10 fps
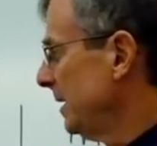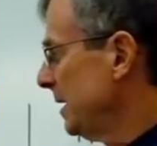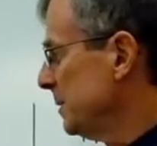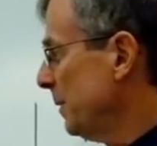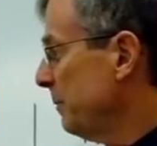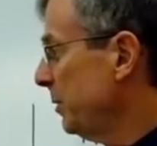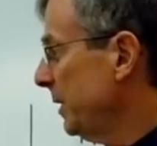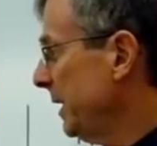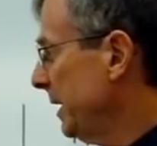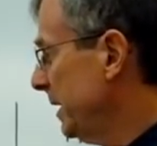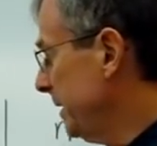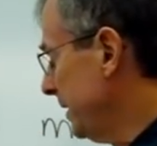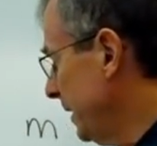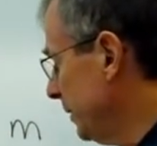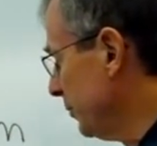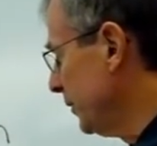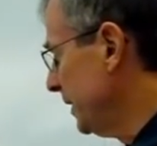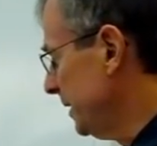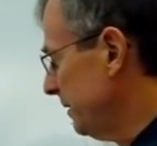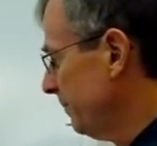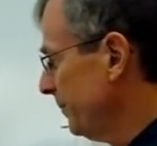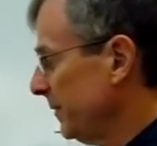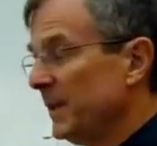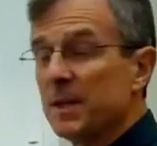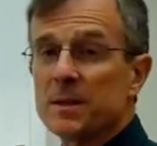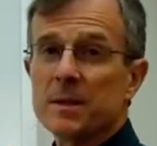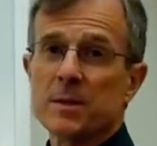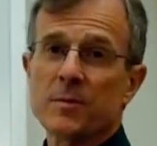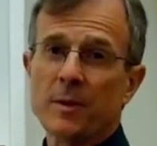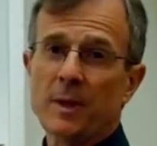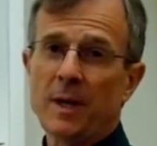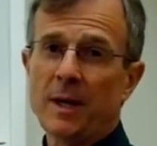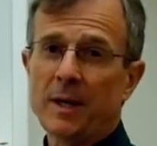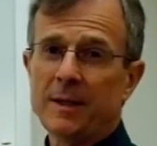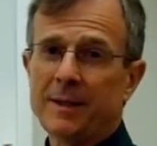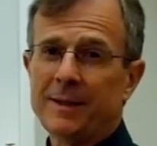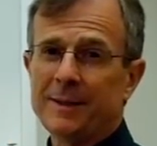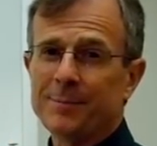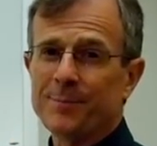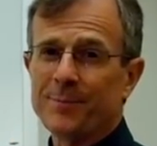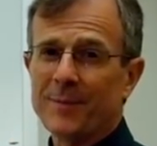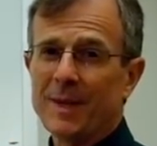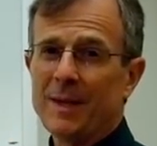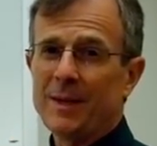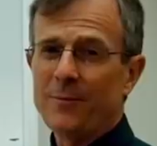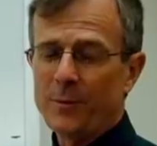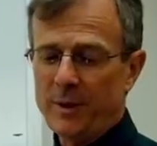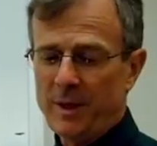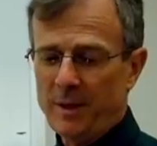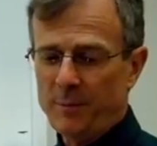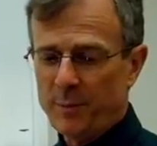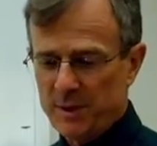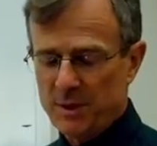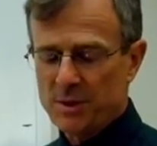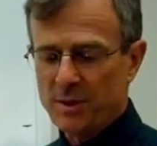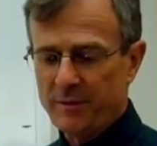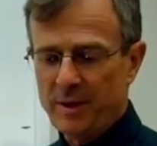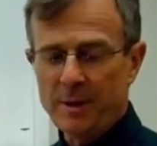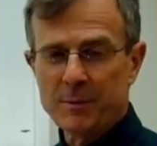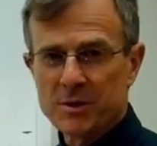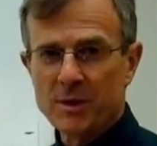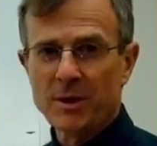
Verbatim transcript: is by putting in an infinite distance for the, uh, um, for the position of the image.